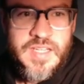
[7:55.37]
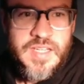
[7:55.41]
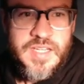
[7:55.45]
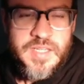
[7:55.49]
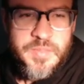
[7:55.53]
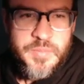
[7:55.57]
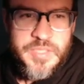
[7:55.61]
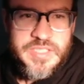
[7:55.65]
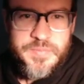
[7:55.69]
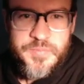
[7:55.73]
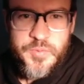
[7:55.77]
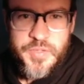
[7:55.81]

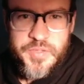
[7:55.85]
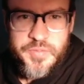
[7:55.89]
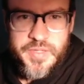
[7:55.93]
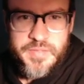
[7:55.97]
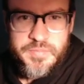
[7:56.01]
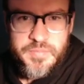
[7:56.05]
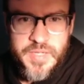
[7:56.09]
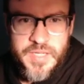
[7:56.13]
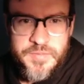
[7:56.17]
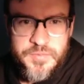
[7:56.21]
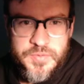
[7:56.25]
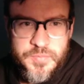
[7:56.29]
Precept 43,
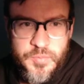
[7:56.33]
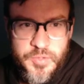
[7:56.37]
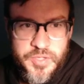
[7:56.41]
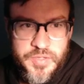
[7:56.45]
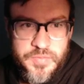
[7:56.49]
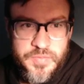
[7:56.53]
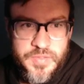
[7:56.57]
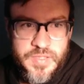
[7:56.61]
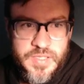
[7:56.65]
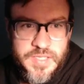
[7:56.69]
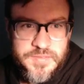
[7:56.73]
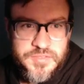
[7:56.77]
never
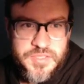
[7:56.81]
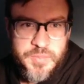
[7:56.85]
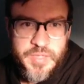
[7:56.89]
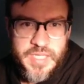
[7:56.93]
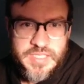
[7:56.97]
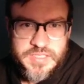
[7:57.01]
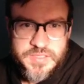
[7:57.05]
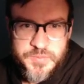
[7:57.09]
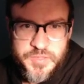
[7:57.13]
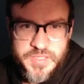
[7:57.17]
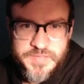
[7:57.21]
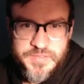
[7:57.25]
forgive. If someone
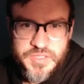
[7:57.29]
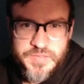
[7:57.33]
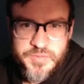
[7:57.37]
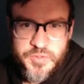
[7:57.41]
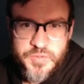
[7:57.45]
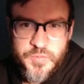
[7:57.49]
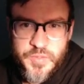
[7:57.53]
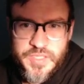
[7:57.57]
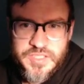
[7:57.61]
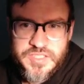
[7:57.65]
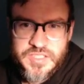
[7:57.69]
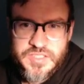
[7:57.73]
asks forgiveness of you,
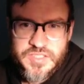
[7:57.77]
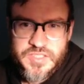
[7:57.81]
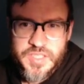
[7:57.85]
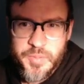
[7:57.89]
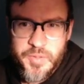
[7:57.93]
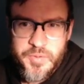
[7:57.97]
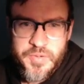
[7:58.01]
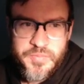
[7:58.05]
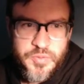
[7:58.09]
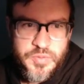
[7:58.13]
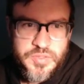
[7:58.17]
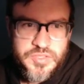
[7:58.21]
for instance, a
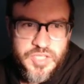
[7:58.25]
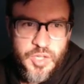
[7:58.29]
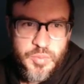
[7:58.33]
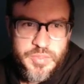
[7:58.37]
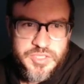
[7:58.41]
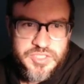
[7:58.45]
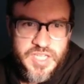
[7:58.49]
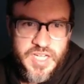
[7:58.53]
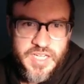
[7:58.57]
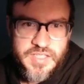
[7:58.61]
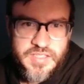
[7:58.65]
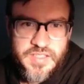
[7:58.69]
brother of yours,
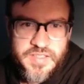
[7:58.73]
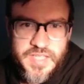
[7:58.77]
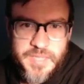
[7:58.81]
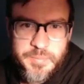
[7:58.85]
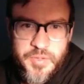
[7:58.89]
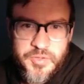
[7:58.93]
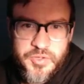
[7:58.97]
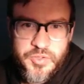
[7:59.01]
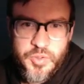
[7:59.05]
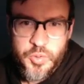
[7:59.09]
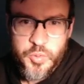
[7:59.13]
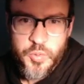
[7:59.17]
always deny it. That
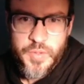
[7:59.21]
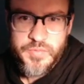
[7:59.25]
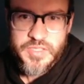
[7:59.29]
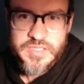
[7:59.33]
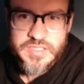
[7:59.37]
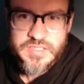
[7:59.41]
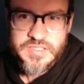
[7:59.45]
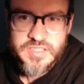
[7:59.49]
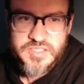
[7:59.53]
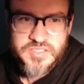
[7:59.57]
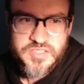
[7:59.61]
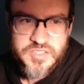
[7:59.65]
brother, or whoever it
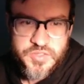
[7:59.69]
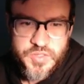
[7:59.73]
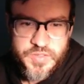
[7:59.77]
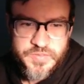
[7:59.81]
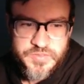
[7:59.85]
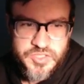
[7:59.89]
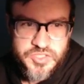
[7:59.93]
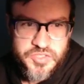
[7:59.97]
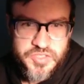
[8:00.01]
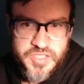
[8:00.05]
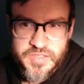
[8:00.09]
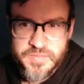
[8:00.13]
is, doesn't deserve
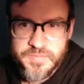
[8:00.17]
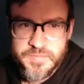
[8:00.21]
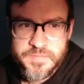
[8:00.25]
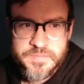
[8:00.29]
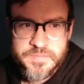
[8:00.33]
such a thing.